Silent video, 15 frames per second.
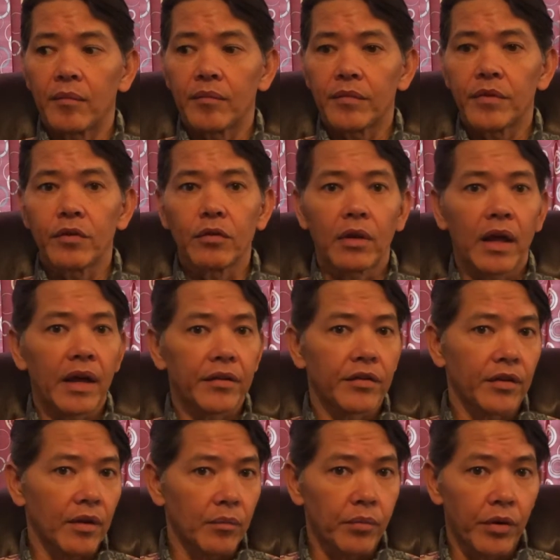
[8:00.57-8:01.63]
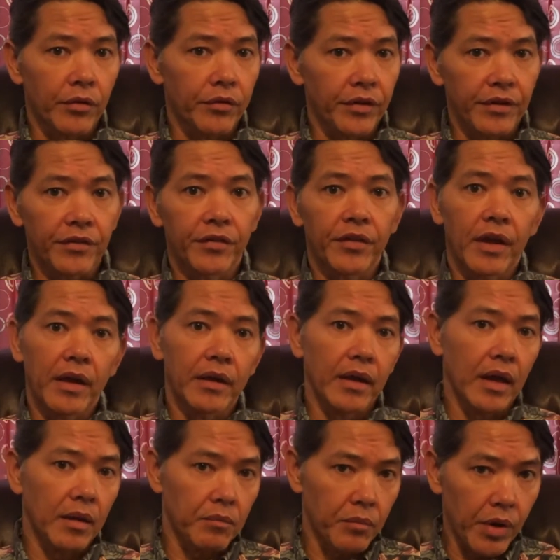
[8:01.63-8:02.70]
utilizing a protein shake
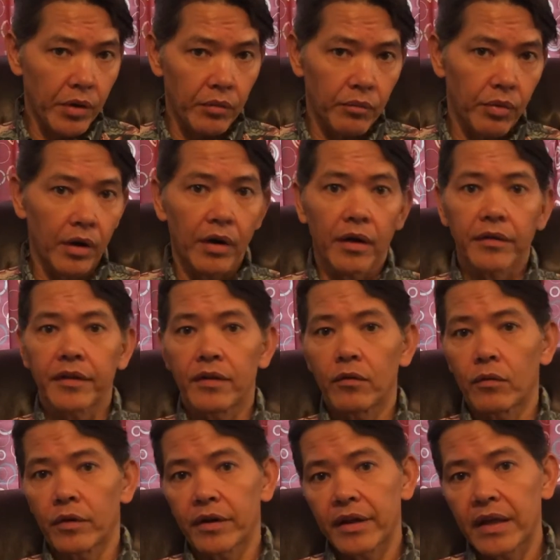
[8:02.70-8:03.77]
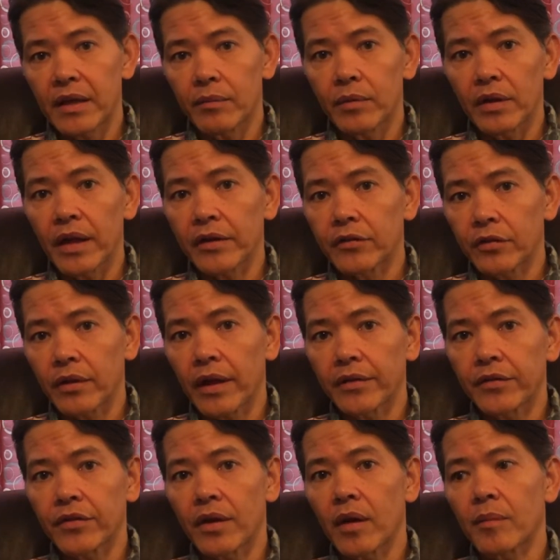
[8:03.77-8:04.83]
and bone broth in order to keep
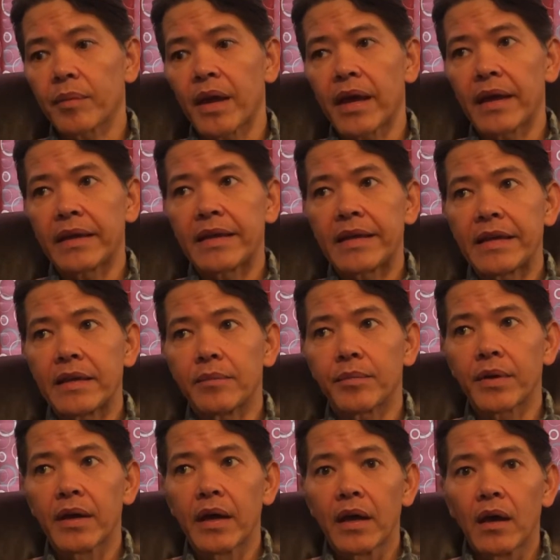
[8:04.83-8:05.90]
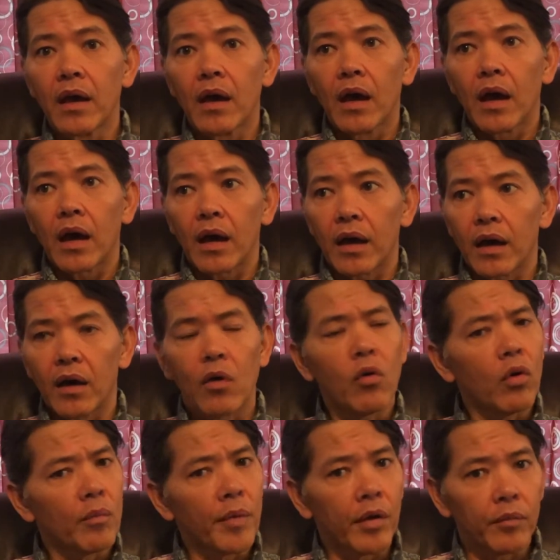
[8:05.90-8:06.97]
electrolytes up and keep
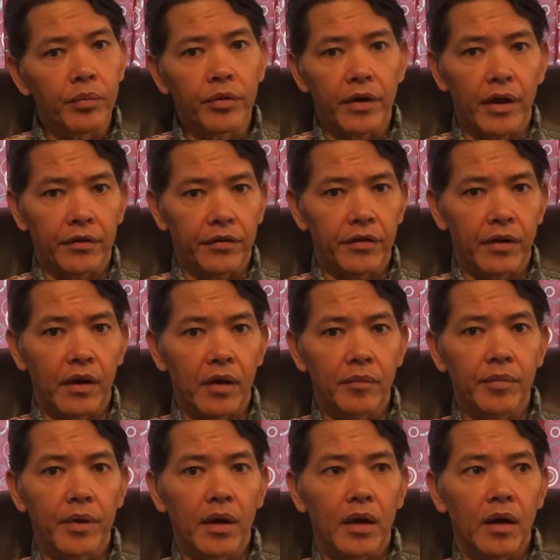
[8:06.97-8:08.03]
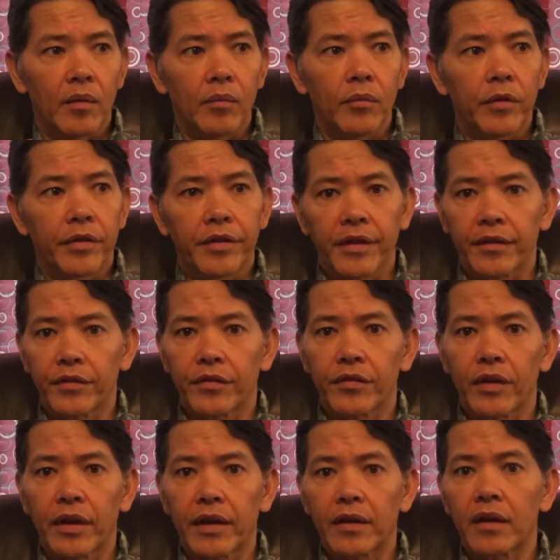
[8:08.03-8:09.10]
hormone production up with things
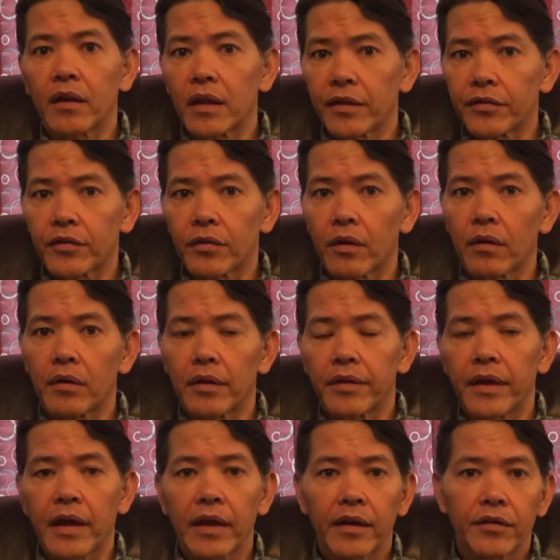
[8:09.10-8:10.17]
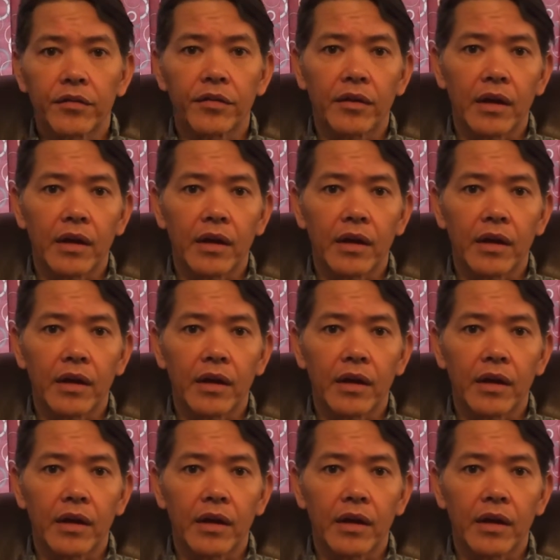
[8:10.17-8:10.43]
like cholesterol and eggs